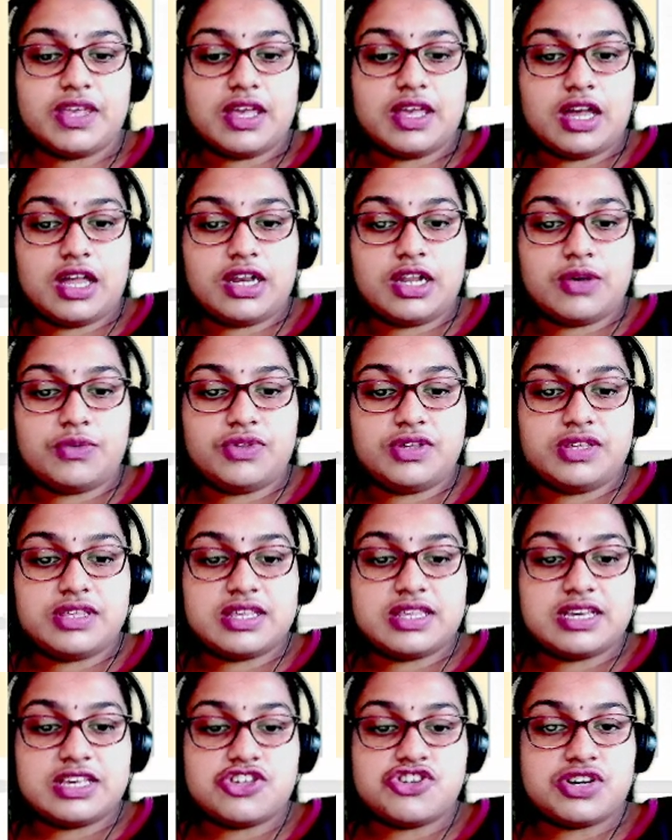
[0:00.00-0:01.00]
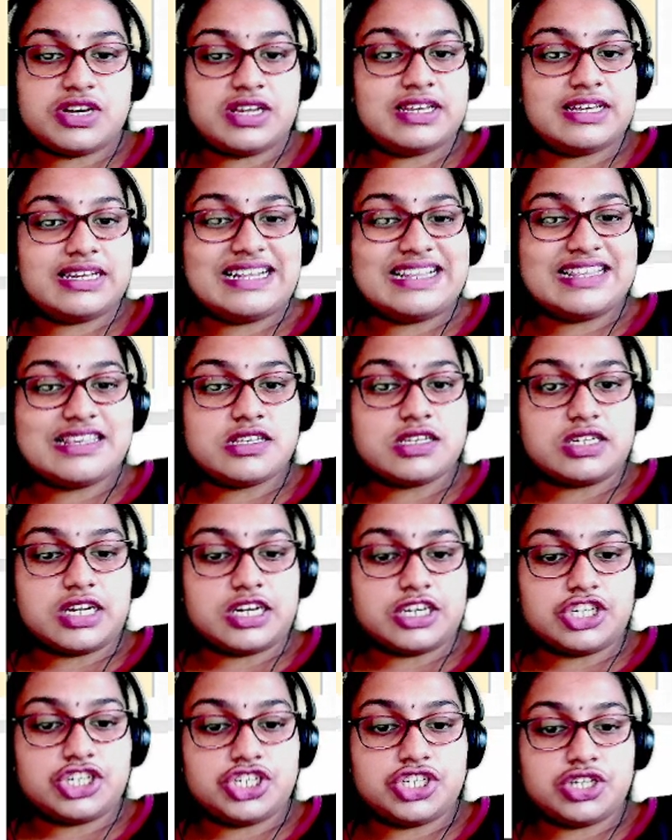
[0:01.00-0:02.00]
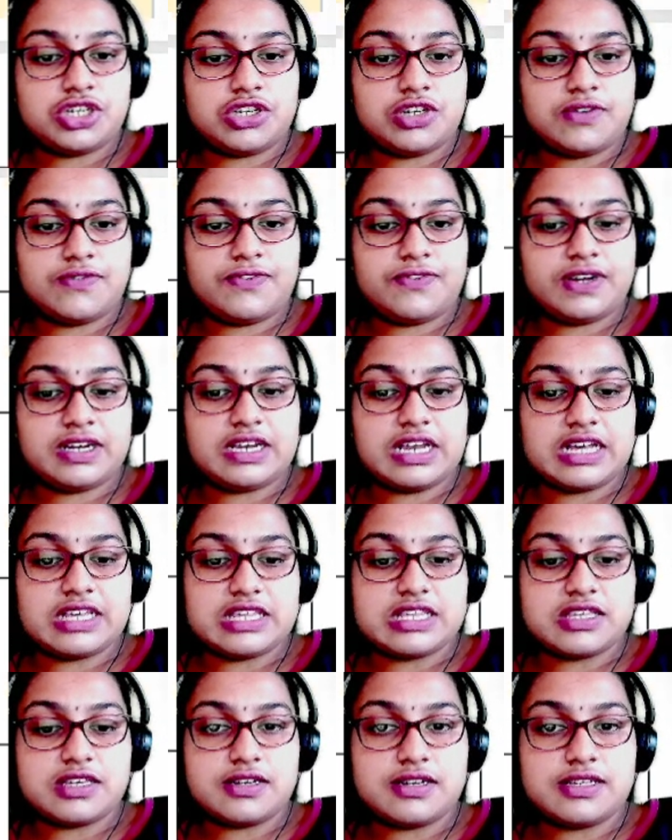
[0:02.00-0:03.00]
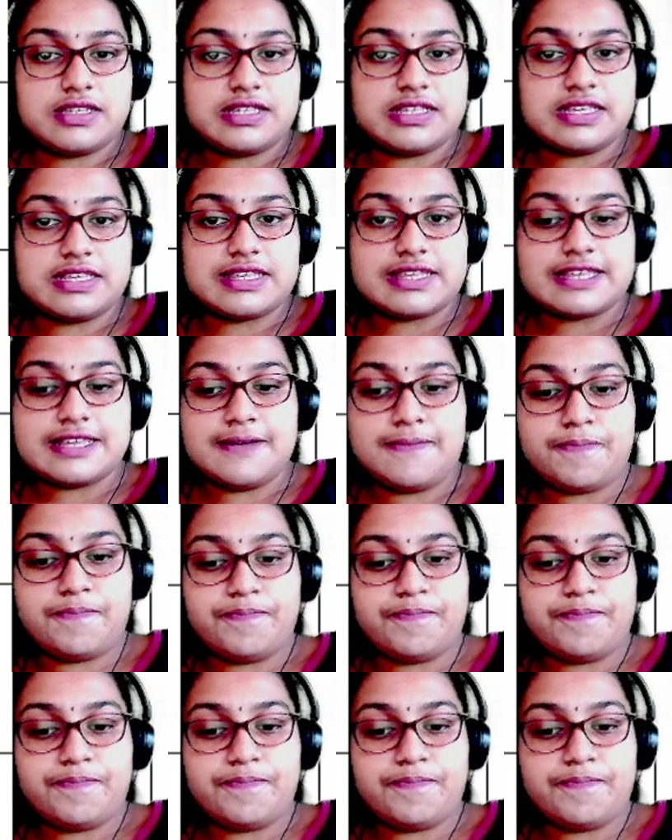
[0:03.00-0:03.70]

And now this is the general structure of a clustered system.